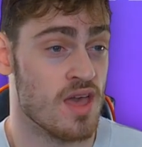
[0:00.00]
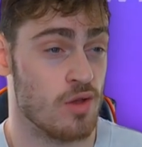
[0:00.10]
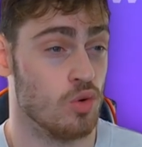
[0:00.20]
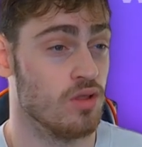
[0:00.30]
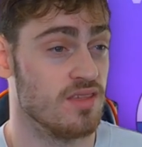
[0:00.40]

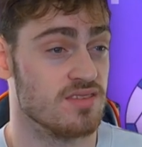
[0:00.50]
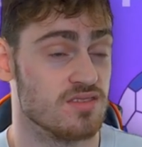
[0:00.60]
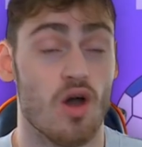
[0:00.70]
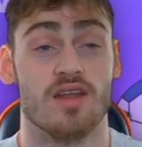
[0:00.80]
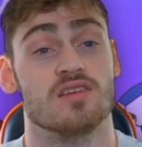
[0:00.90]
And all of these
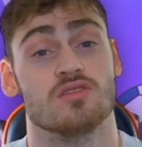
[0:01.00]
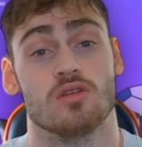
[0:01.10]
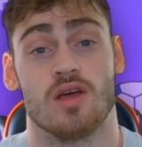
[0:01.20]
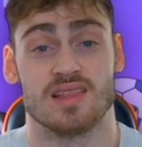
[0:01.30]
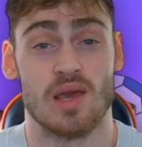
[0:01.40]
signings
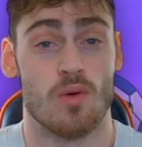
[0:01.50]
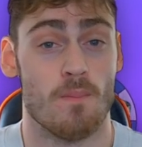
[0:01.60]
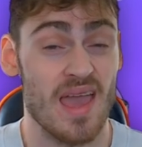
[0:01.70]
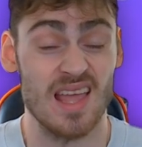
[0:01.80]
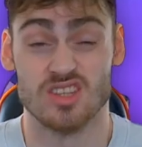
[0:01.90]
look like they were
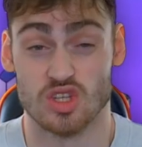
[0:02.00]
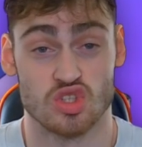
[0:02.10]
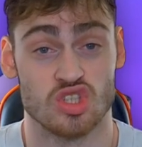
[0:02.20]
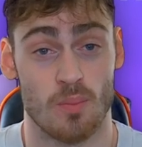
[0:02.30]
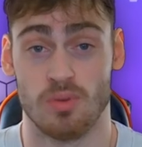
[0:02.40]
made to
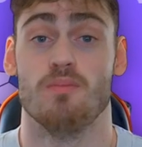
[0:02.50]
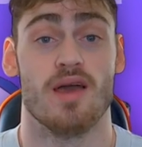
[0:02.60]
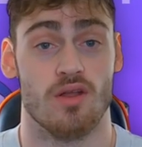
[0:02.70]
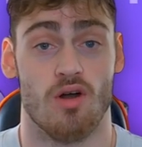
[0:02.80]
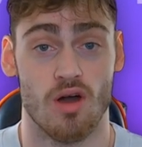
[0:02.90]

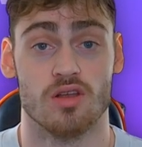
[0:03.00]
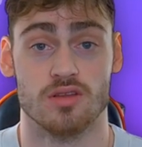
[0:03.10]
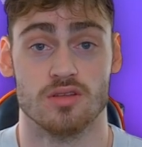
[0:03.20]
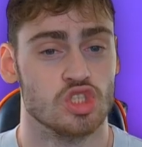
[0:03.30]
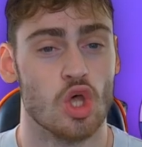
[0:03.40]
supplement
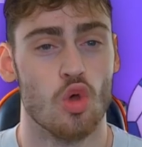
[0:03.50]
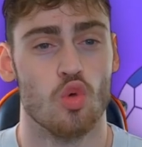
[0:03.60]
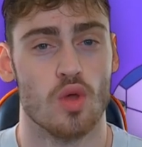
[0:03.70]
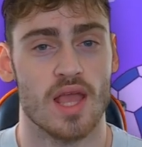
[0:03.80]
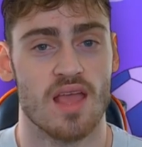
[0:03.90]
Haaland.
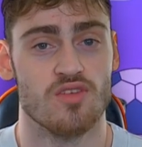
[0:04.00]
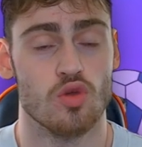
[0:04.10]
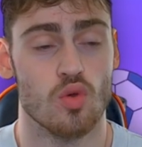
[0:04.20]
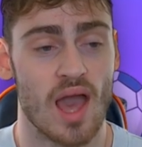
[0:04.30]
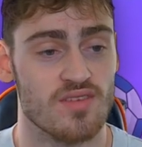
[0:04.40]
So if
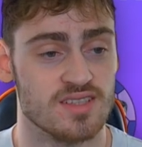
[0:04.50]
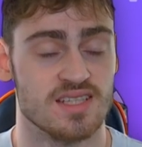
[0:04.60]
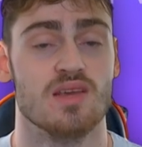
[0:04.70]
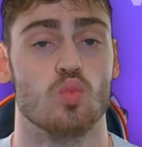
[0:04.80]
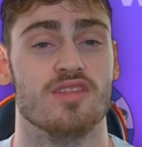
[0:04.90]
you have a
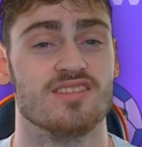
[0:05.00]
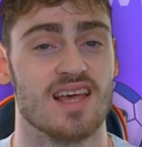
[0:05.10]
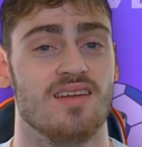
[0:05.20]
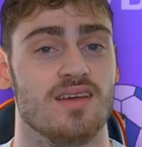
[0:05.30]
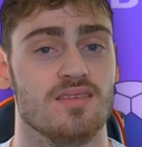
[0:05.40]
team with
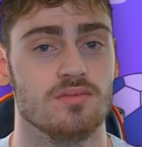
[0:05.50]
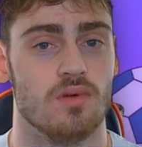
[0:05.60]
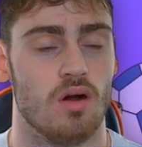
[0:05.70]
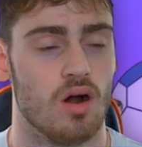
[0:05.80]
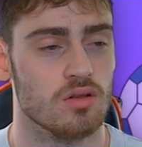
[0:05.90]
Salah in,
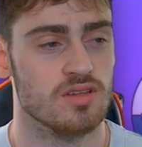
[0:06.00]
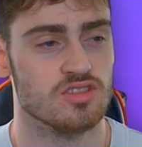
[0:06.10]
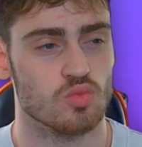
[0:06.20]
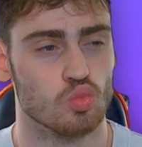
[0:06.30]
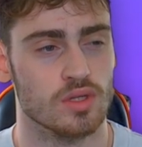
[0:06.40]
Haaland
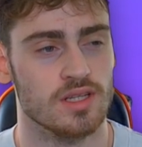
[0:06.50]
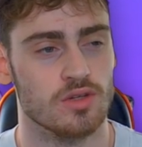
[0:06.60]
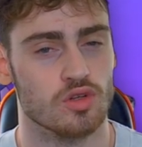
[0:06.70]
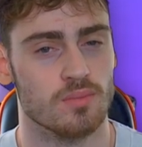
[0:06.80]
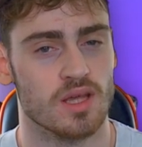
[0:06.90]
isn't really
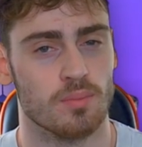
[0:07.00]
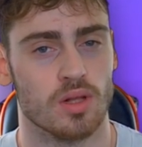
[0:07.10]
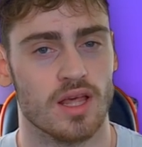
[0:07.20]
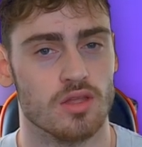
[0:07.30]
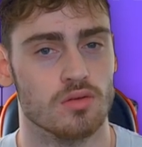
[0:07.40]
going to be a
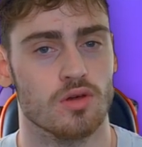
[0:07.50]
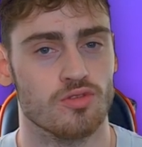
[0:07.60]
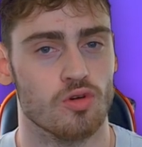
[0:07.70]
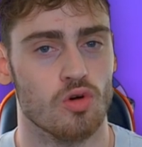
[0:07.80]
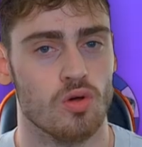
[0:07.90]
player you look
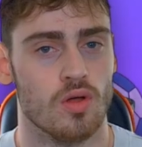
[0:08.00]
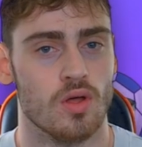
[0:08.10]
for.